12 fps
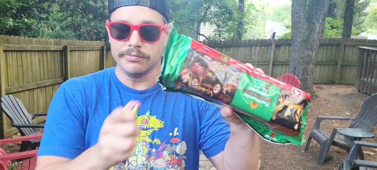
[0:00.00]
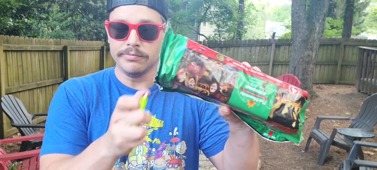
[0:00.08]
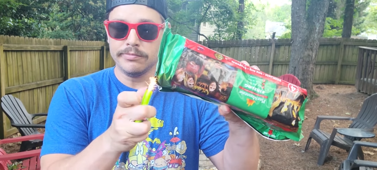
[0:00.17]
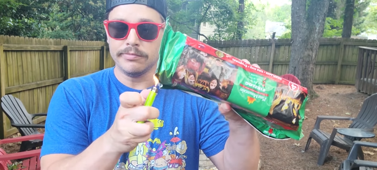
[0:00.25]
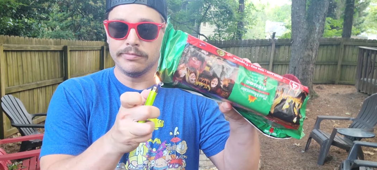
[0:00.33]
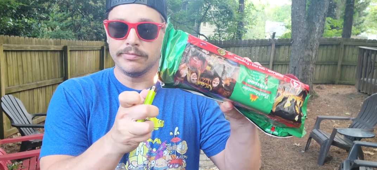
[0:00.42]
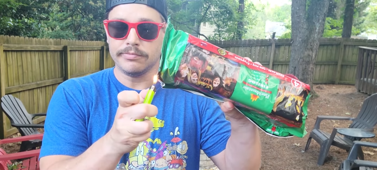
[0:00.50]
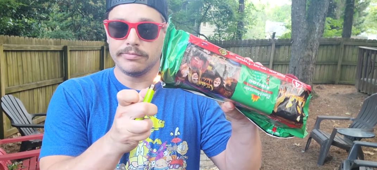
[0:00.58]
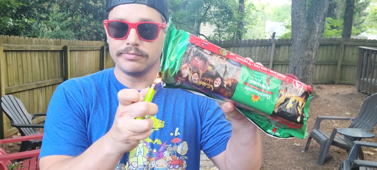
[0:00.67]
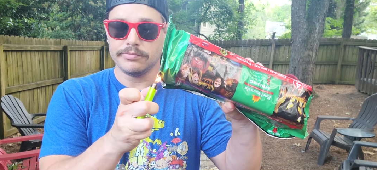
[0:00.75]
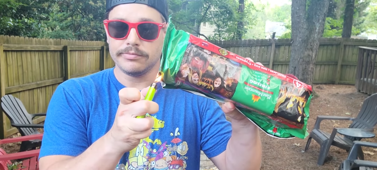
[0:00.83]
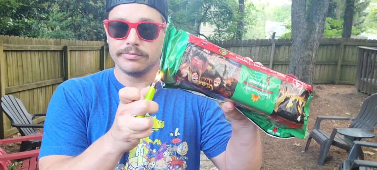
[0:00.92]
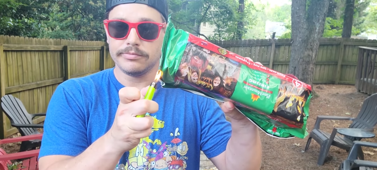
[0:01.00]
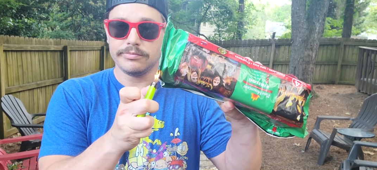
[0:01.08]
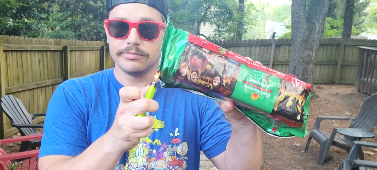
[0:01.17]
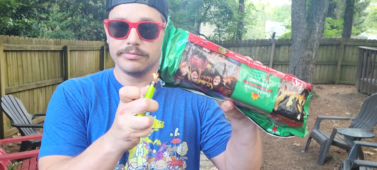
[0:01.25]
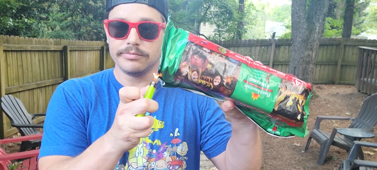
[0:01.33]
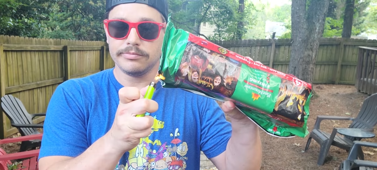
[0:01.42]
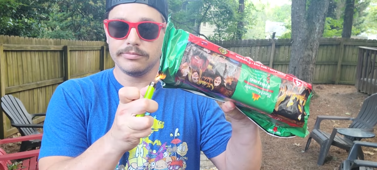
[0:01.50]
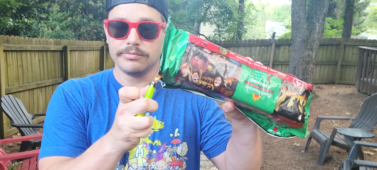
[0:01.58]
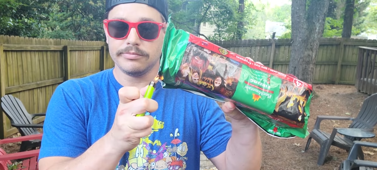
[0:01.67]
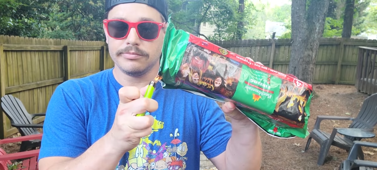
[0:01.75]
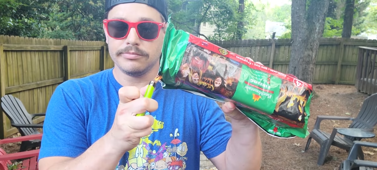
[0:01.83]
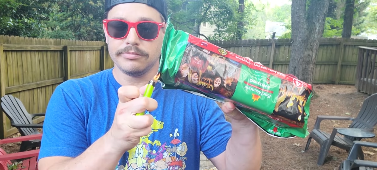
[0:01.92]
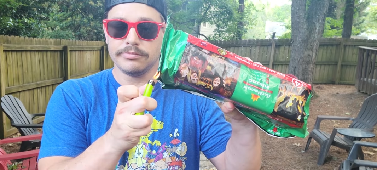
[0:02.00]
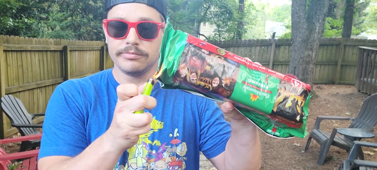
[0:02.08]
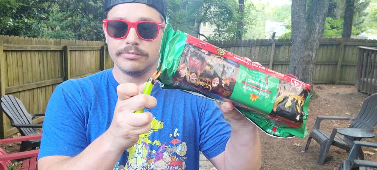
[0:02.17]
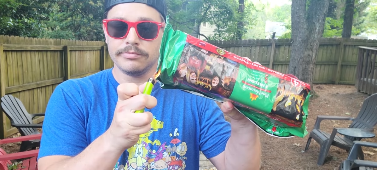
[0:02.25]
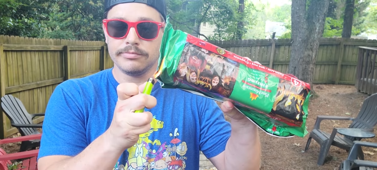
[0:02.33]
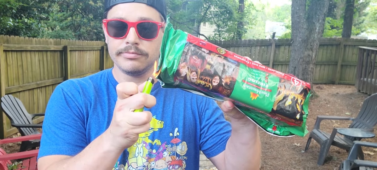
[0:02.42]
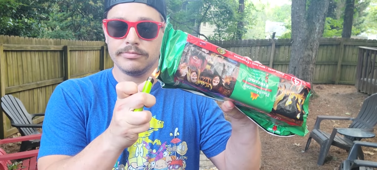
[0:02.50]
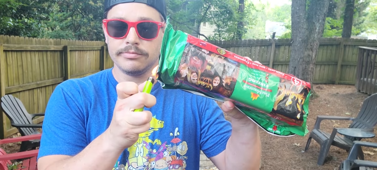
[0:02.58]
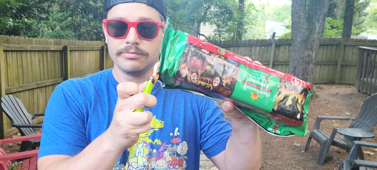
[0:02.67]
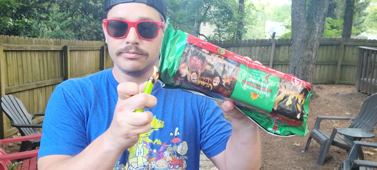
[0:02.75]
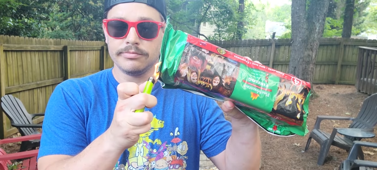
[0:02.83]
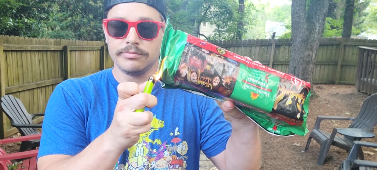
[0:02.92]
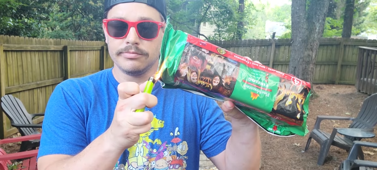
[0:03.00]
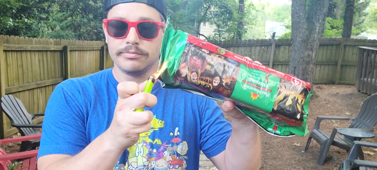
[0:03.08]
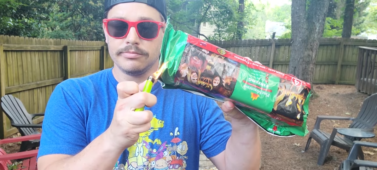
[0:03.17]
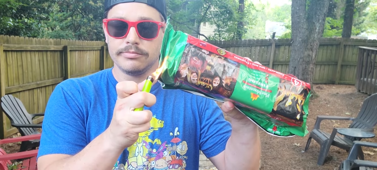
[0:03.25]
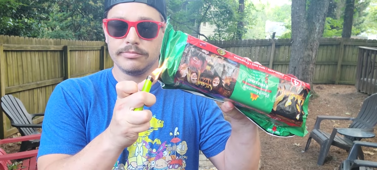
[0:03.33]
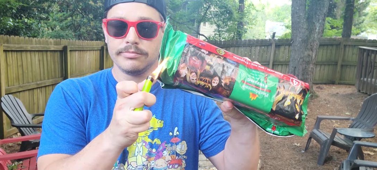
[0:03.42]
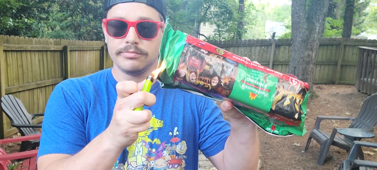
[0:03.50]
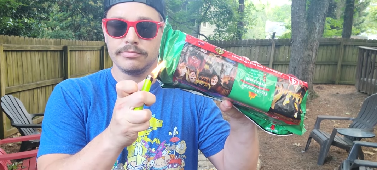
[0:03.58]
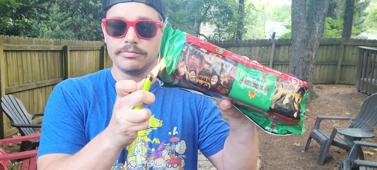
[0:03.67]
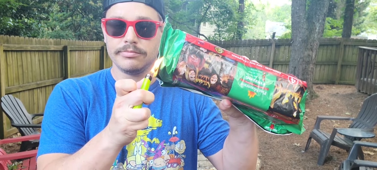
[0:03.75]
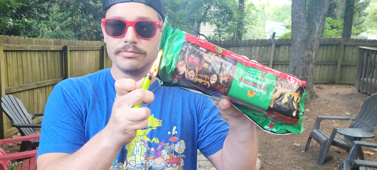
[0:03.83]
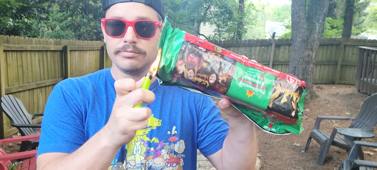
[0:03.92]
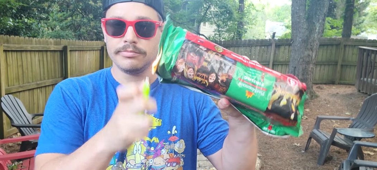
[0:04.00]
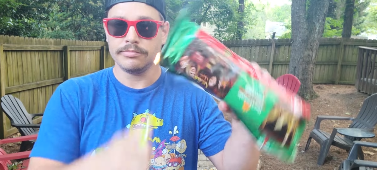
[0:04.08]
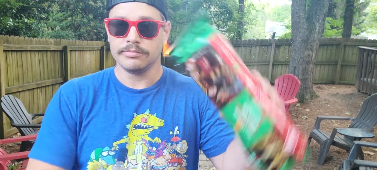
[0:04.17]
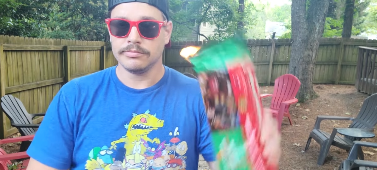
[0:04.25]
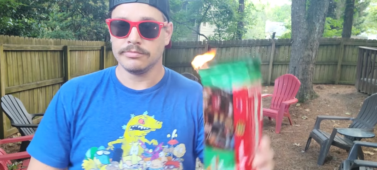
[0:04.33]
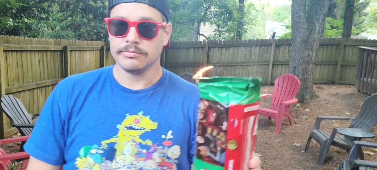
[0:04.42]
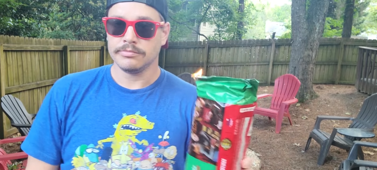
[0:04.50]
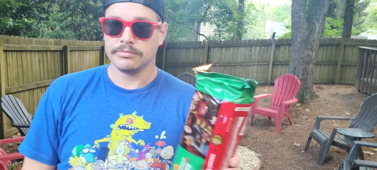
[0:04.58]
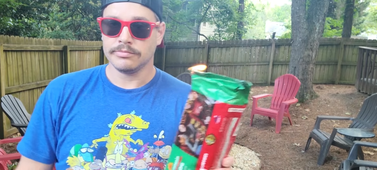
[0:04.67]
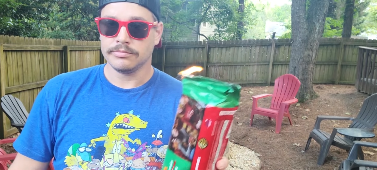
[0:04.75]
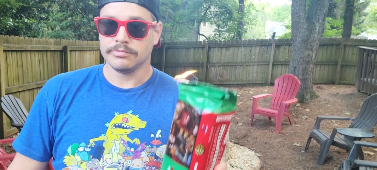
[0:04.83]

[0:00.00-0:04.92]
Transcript: Nothing is said.